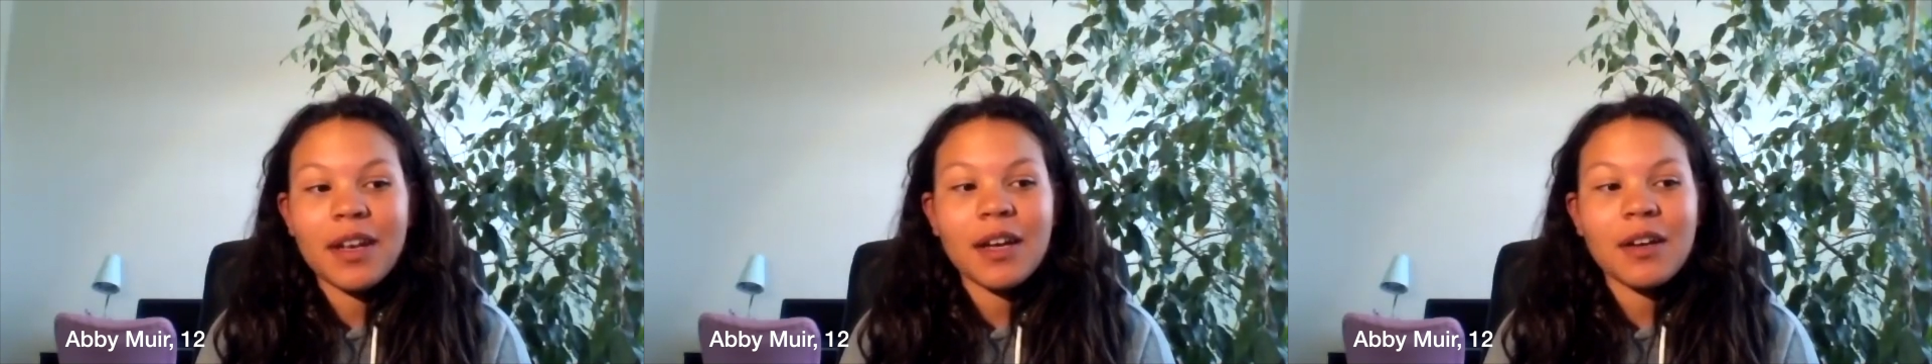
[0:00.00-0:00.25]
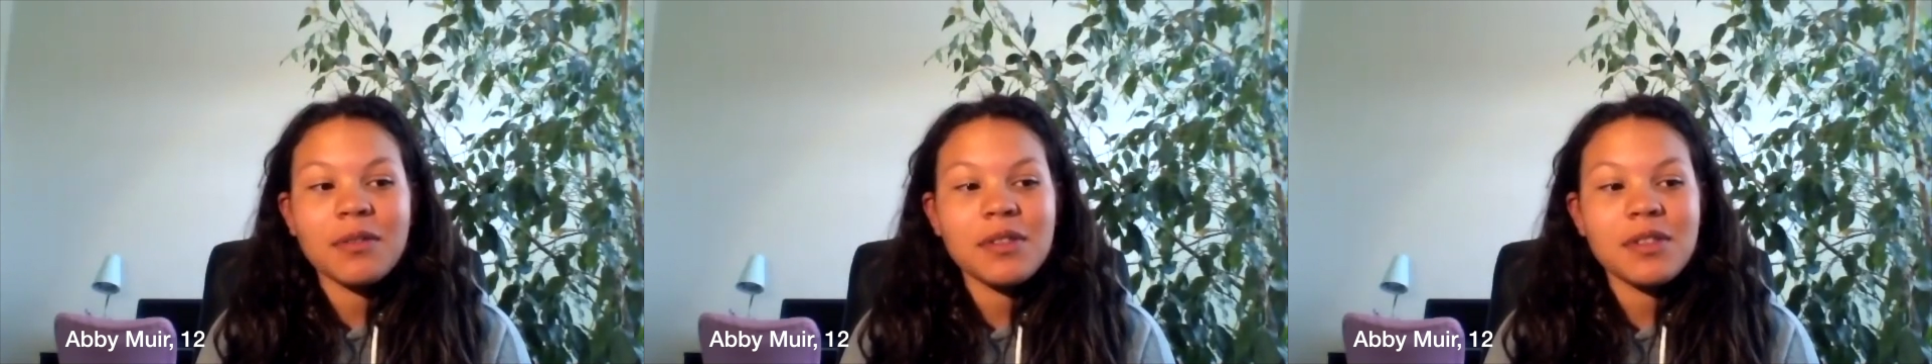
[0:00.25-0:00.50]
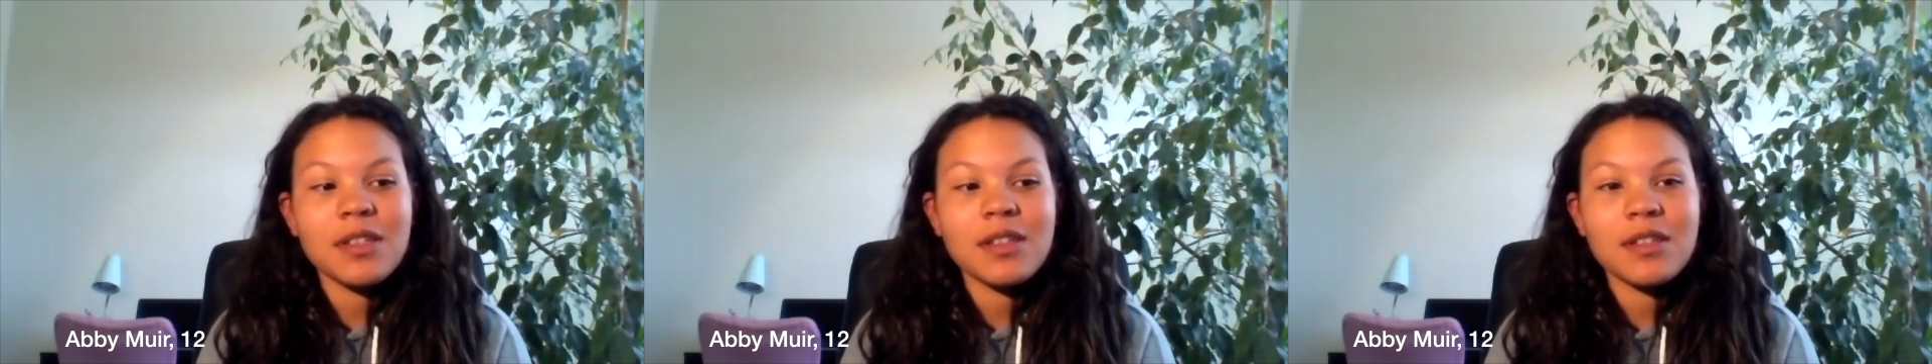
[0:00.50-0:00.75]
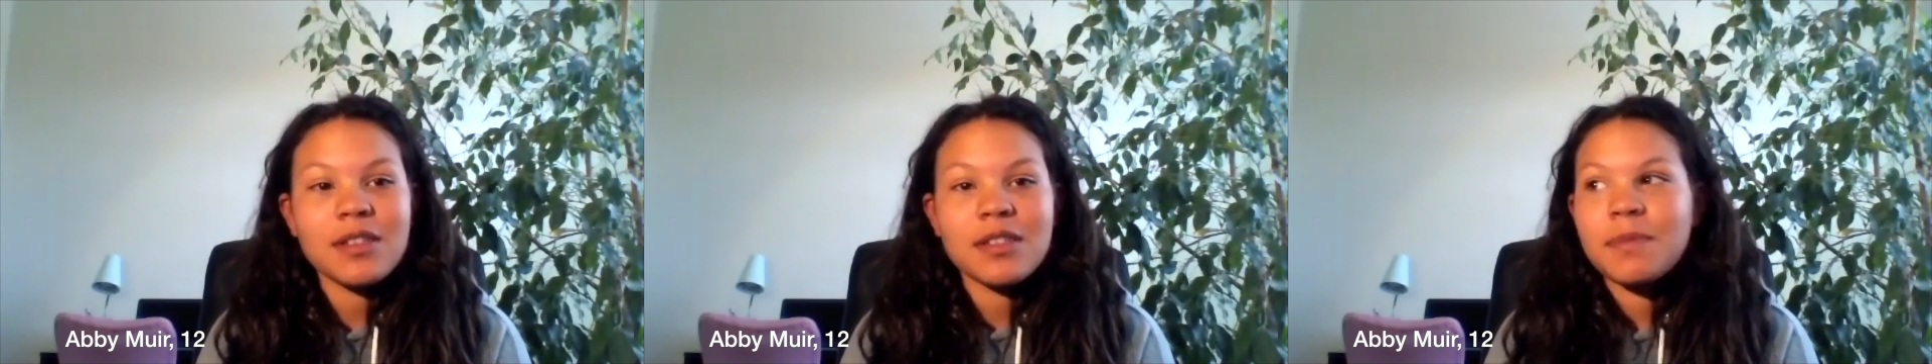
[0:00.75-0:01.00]
now
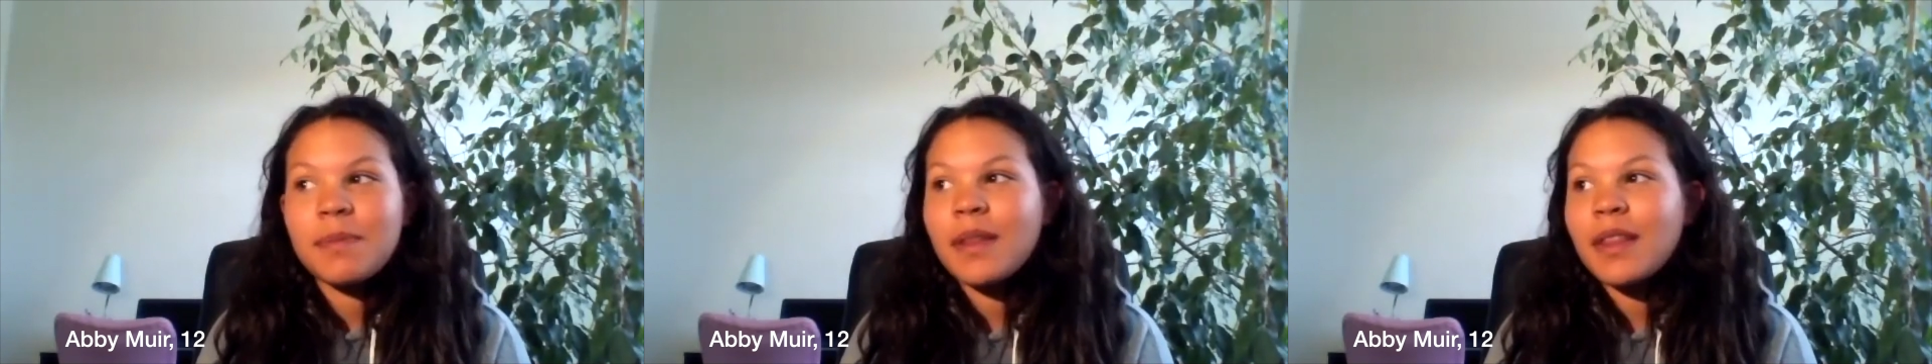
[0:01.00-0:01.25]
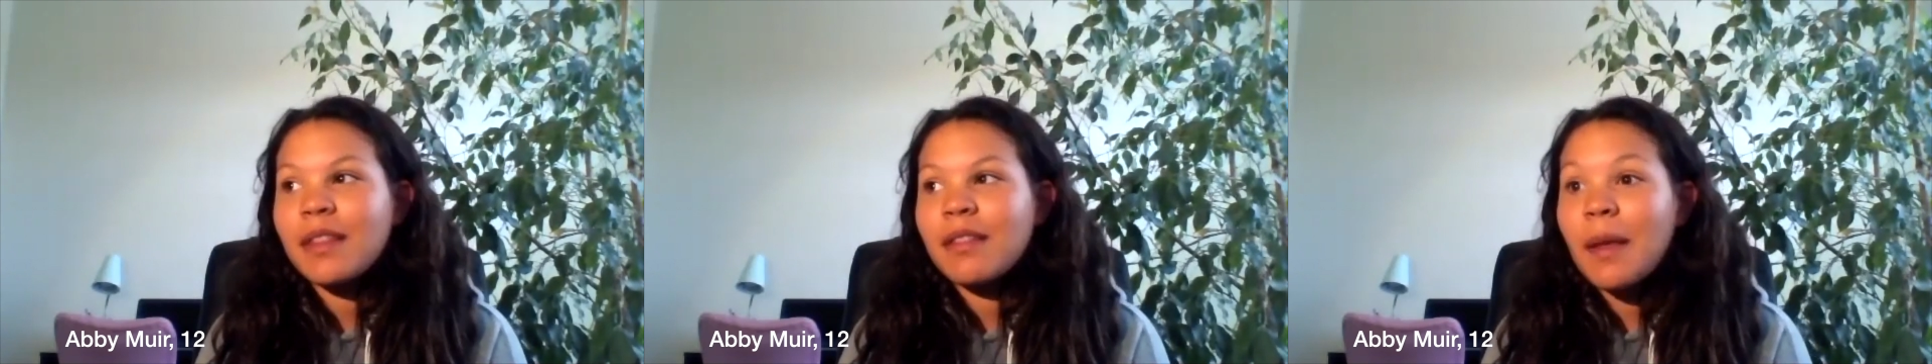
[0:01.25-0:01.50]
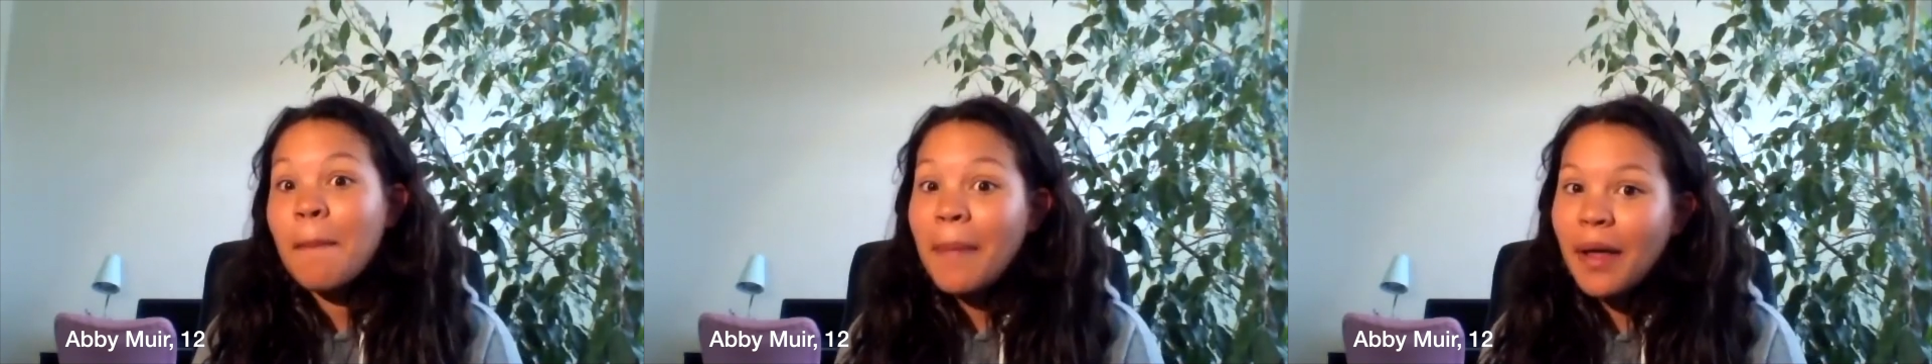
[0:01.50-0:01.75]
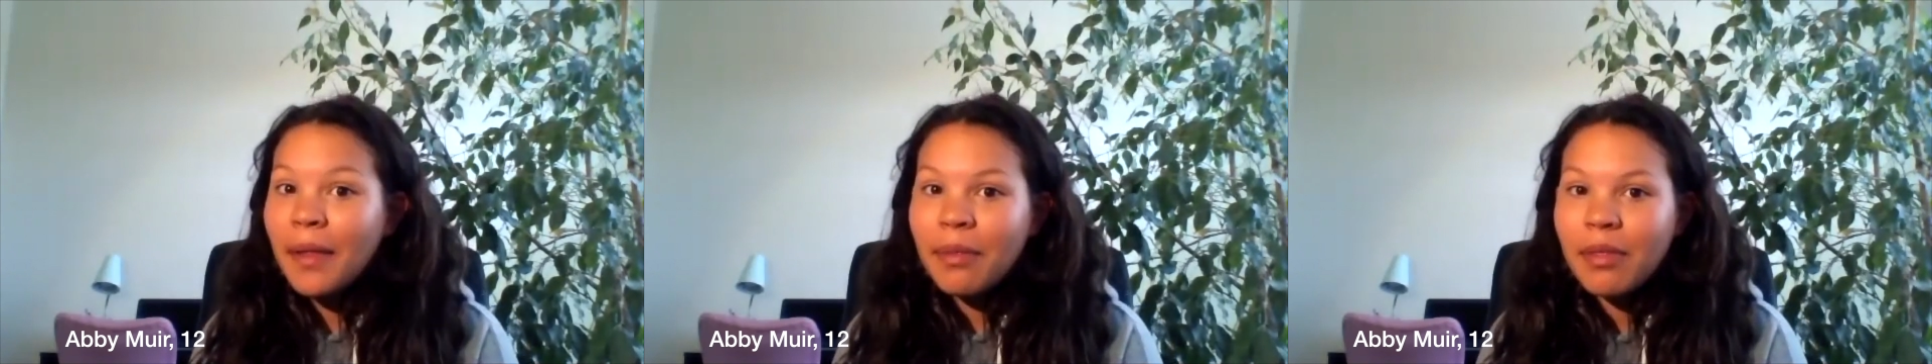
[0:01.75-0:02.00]
since it's been a
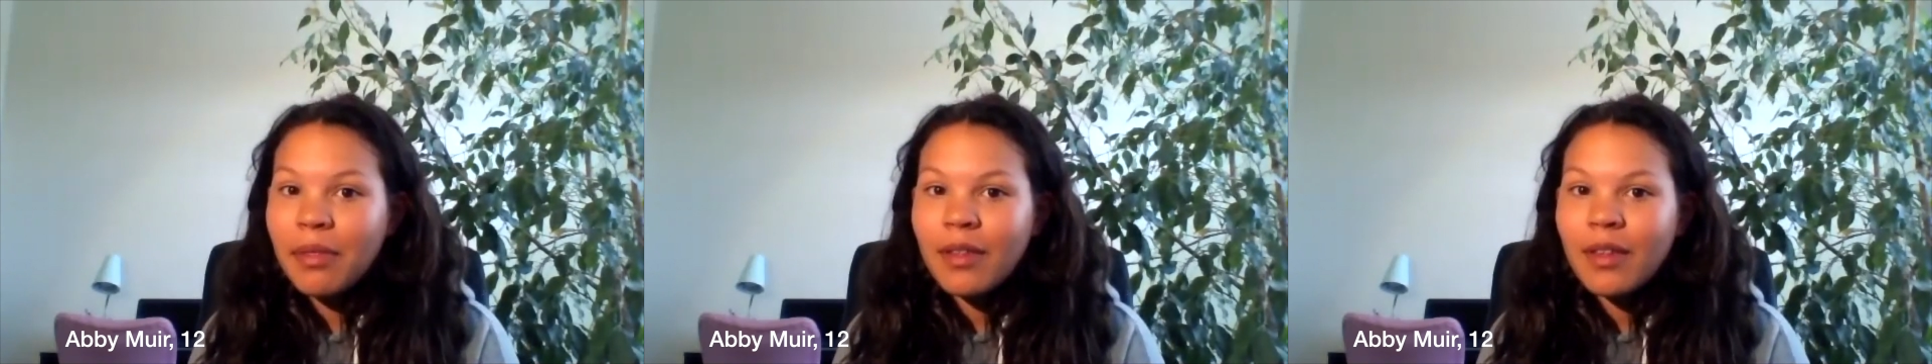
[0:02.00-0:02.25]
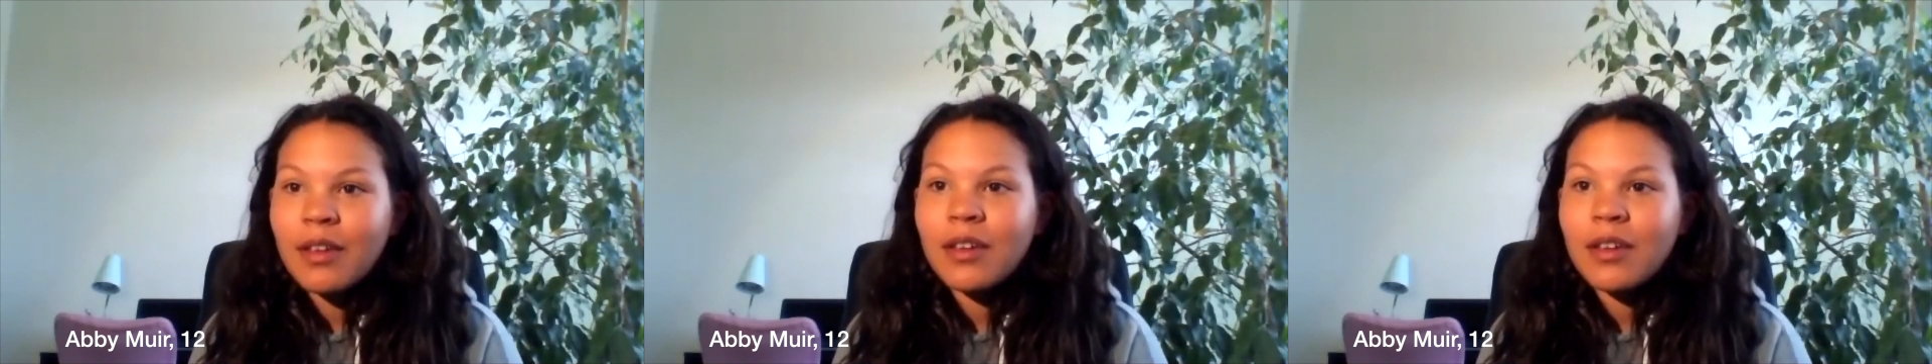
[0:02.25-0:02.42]
month